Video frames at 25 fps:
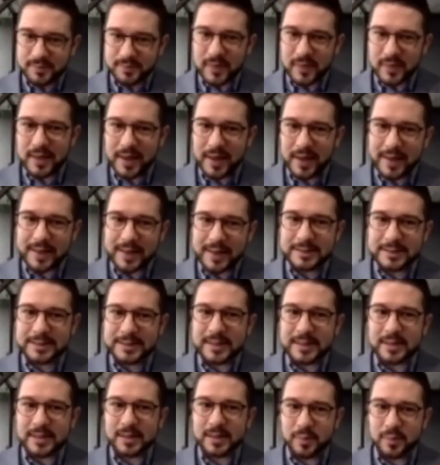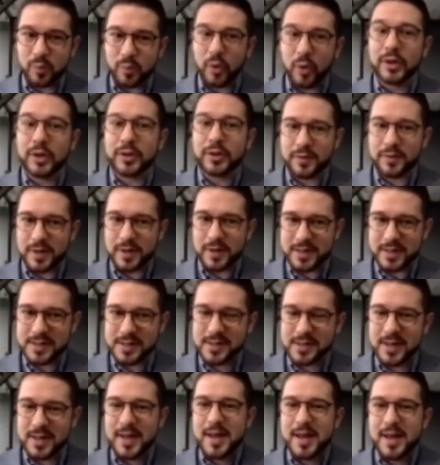Like I said, the point of
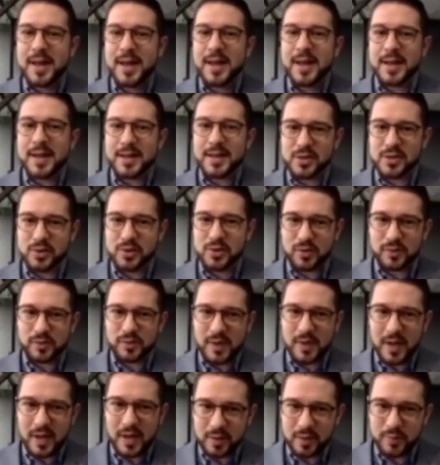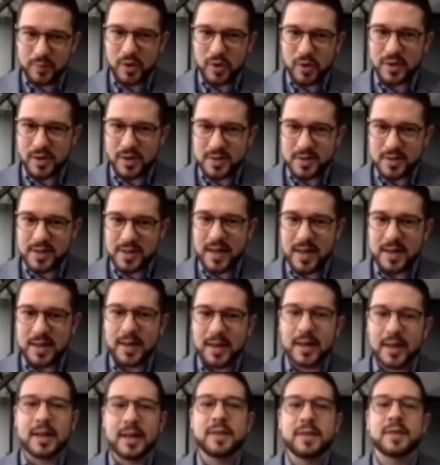this is to help you understand
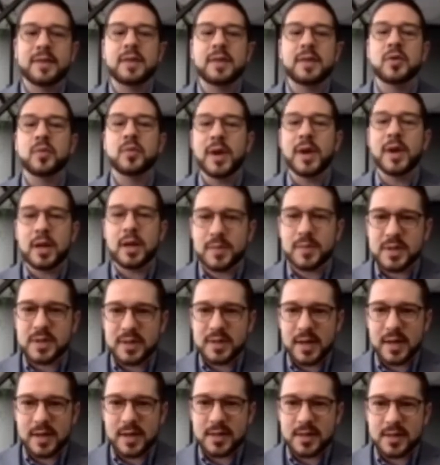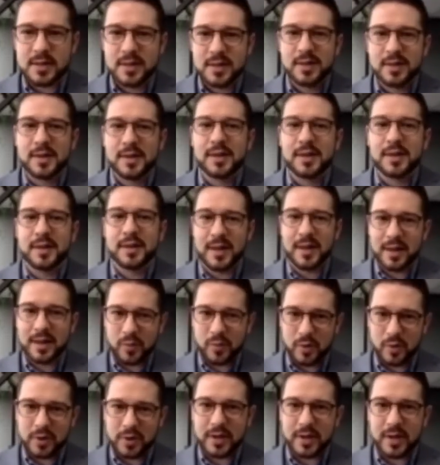that even if you make mistakes, they
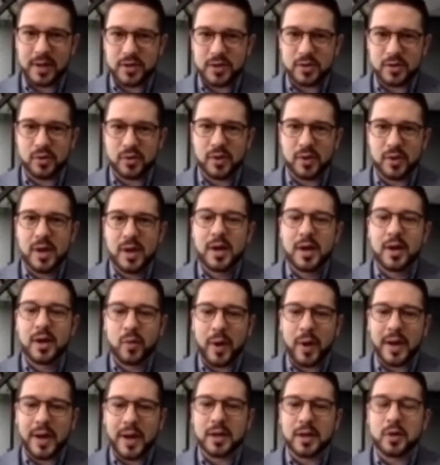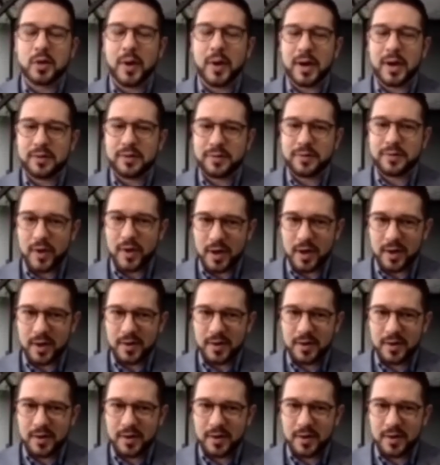can really get you quite far.